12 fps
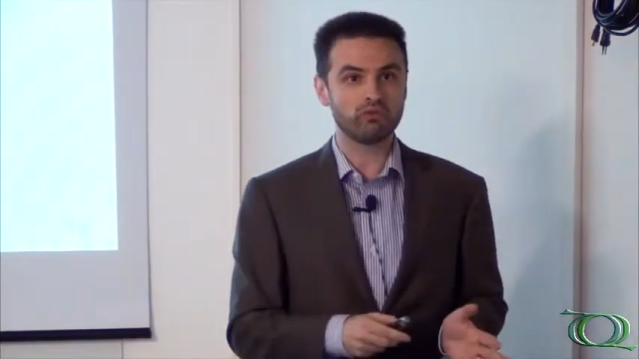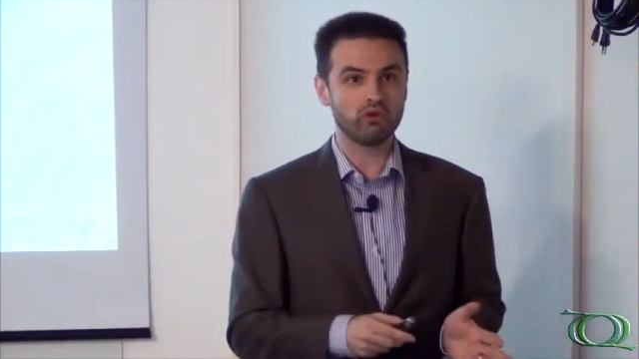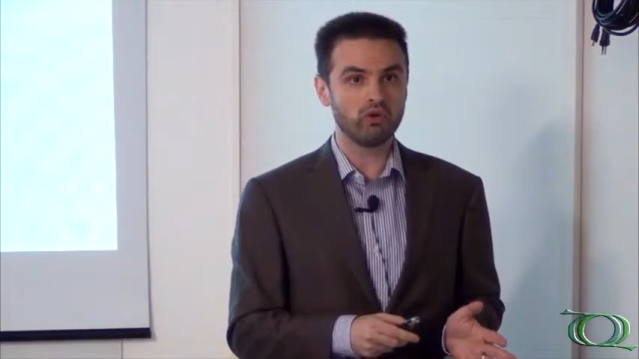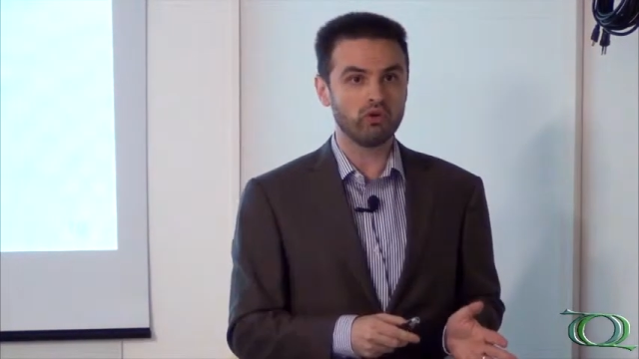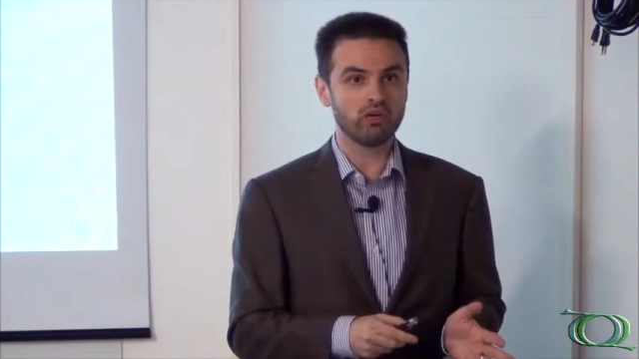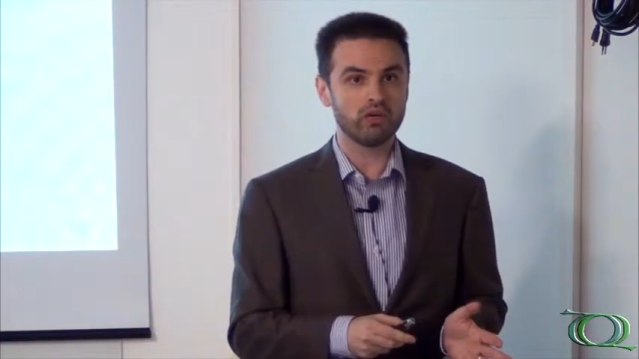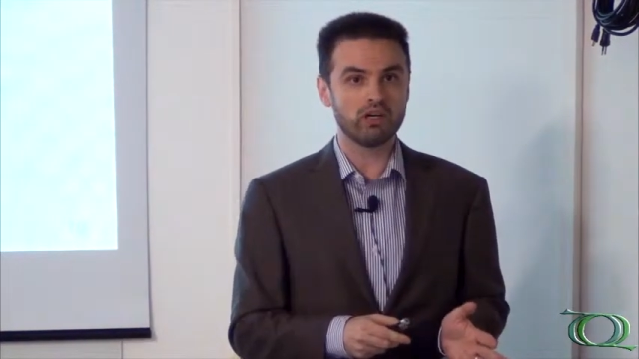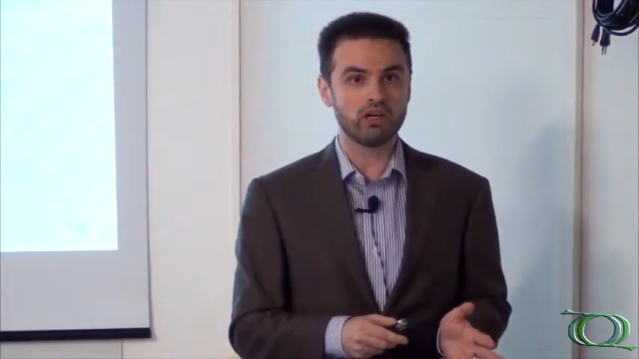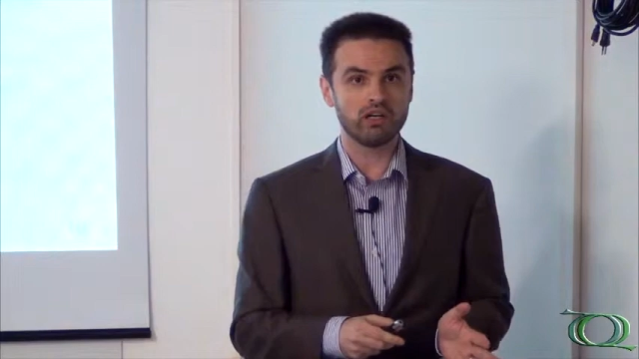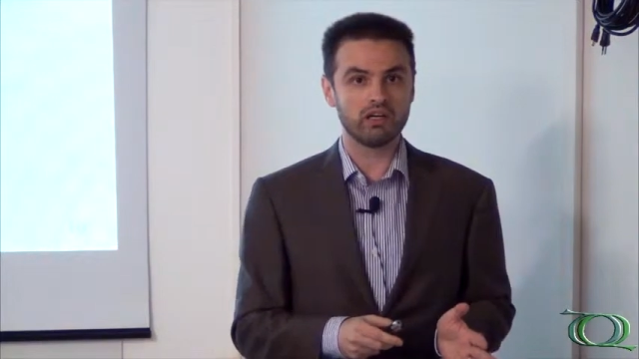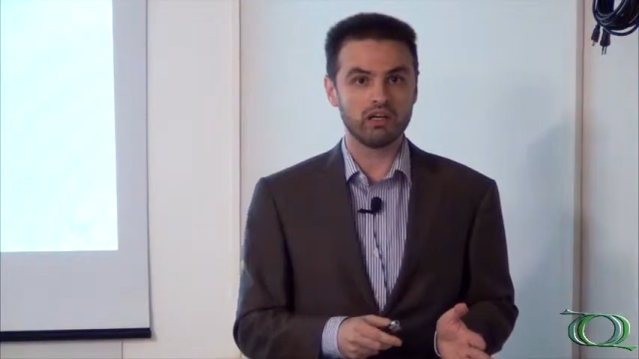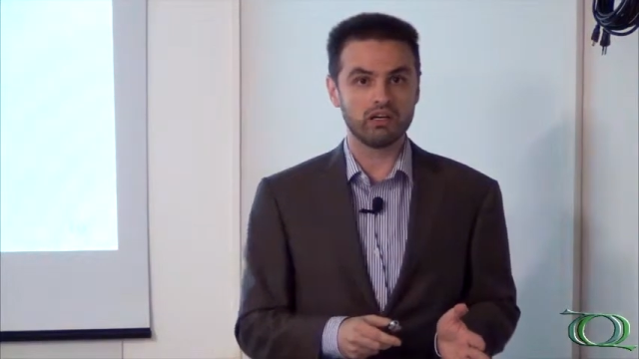for
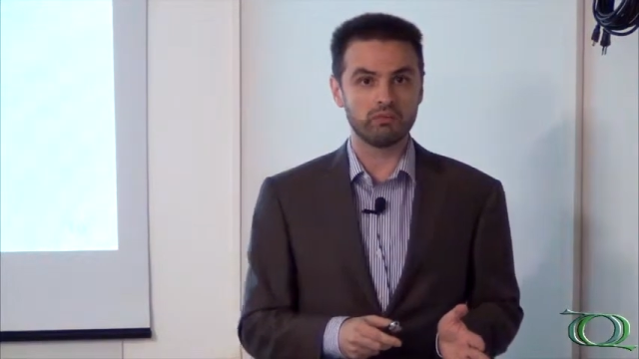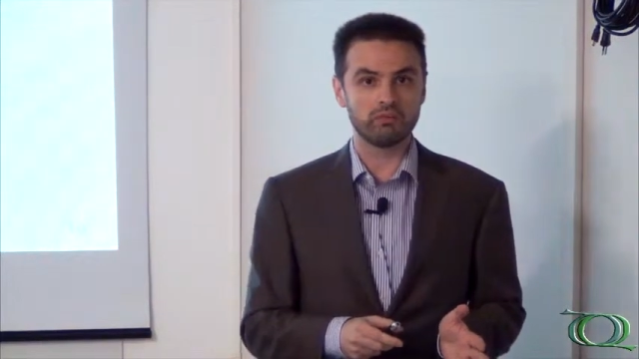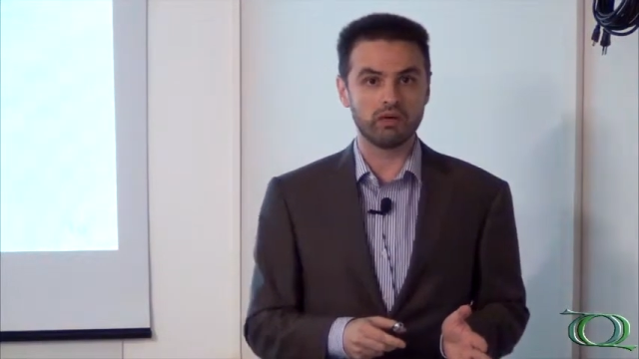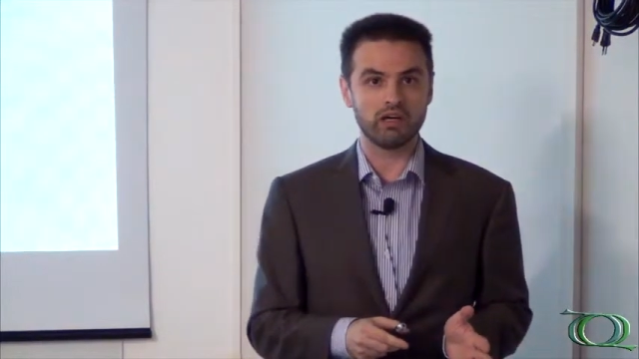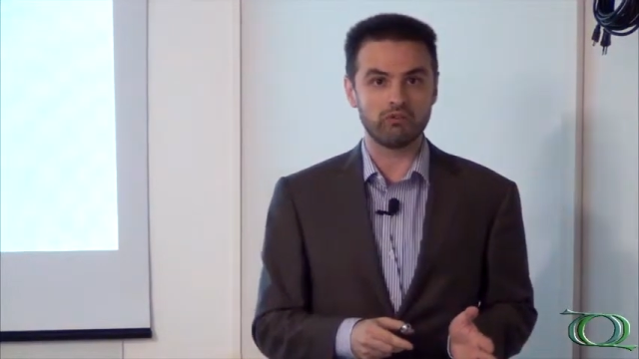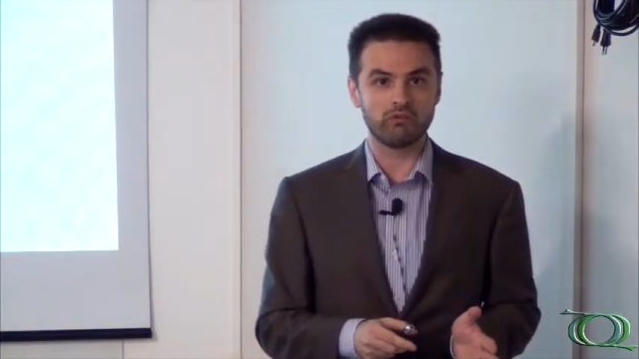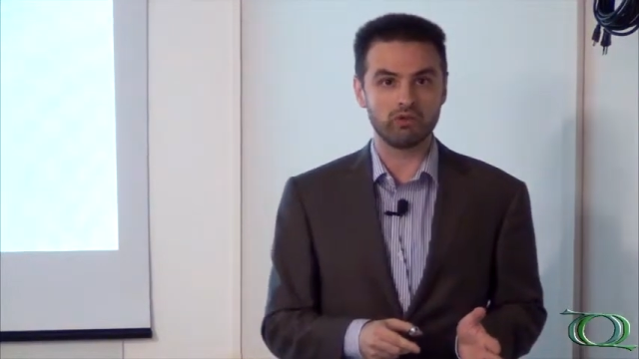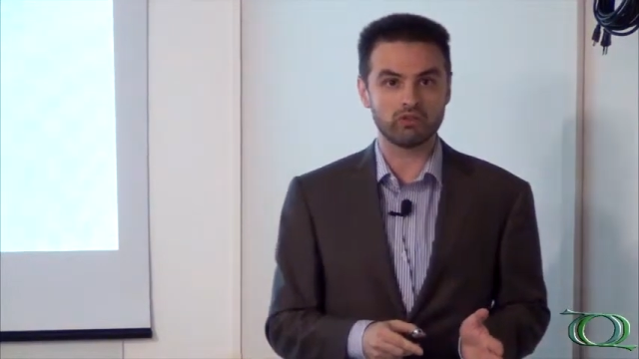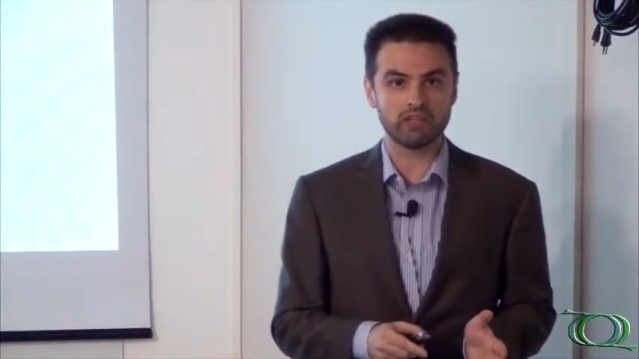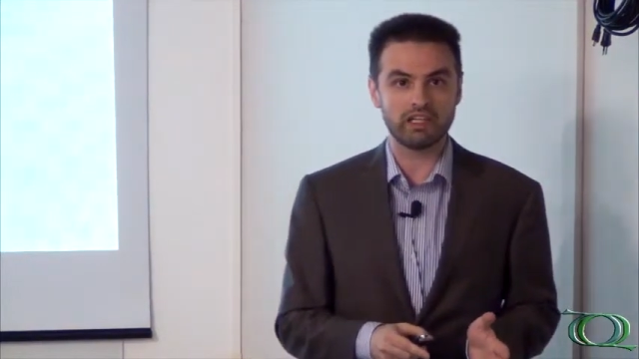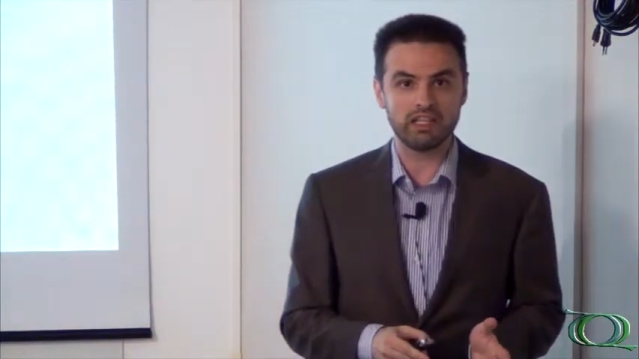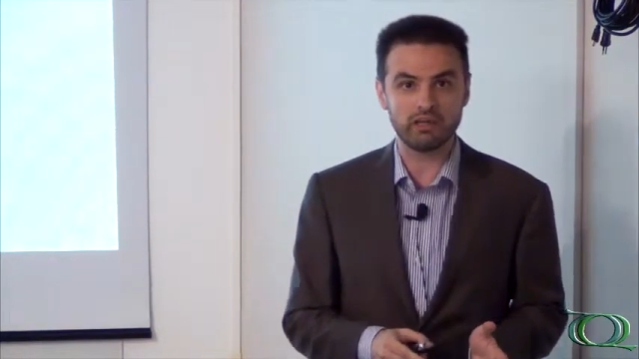
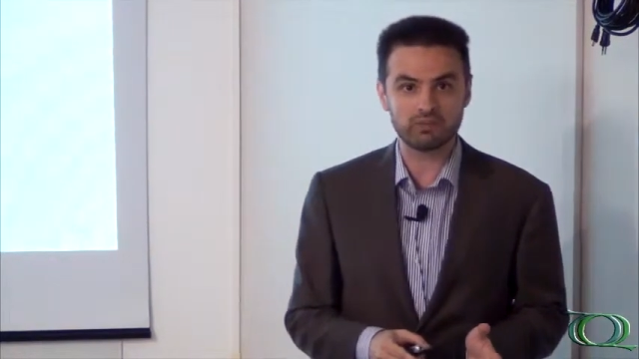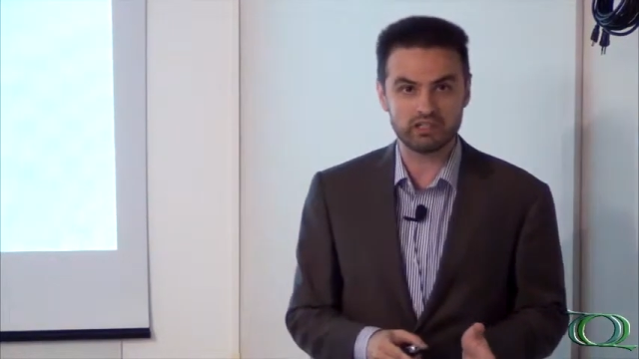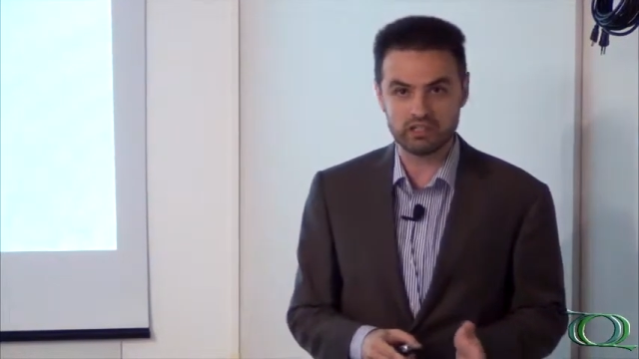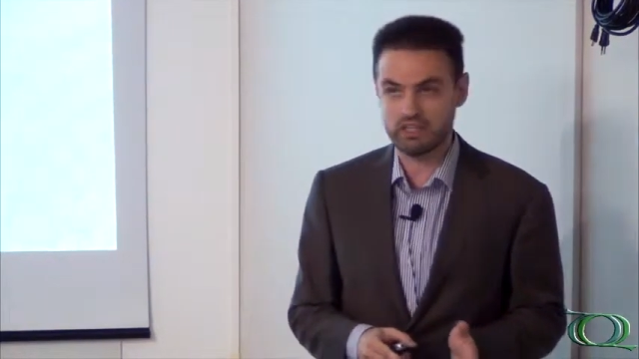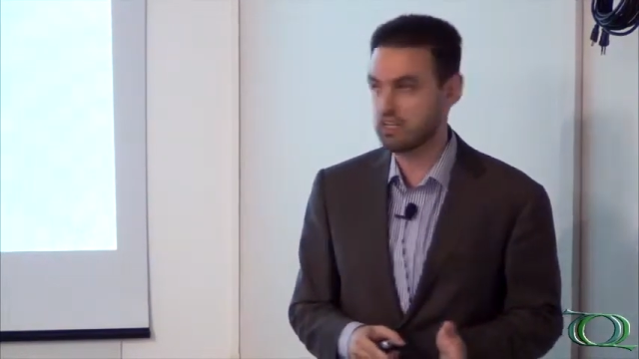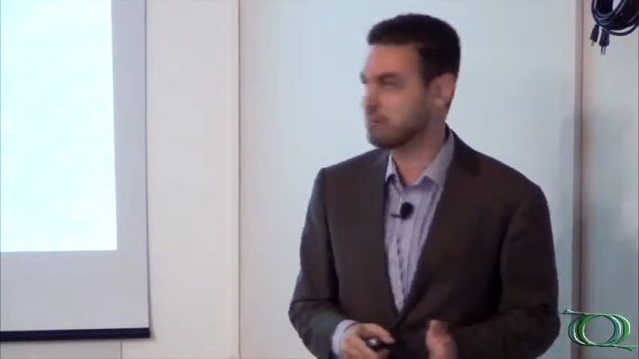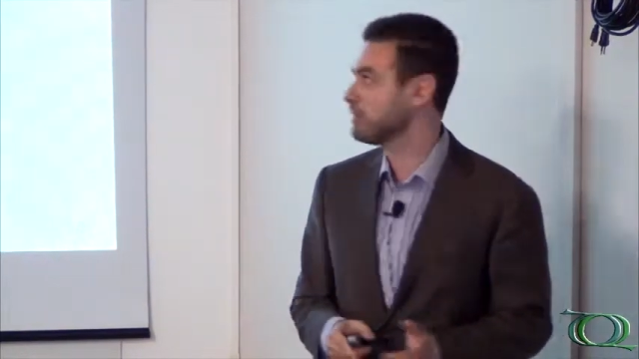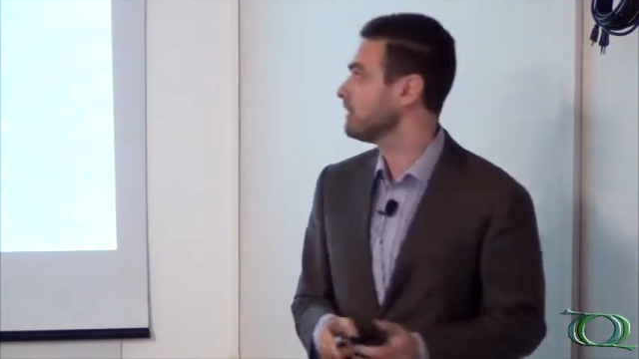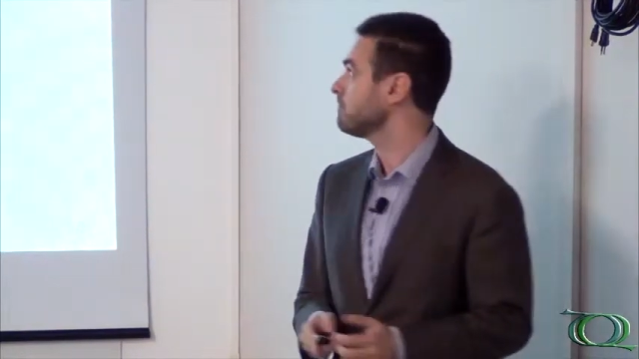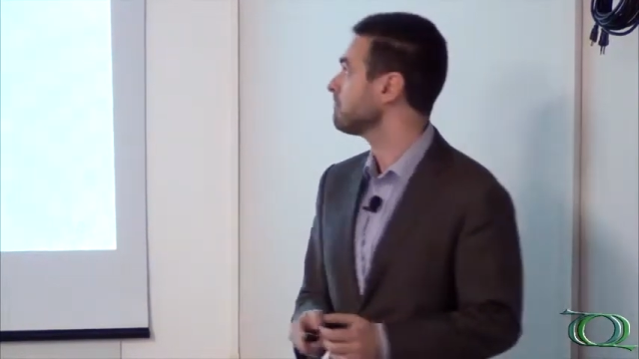photodynamics therapy.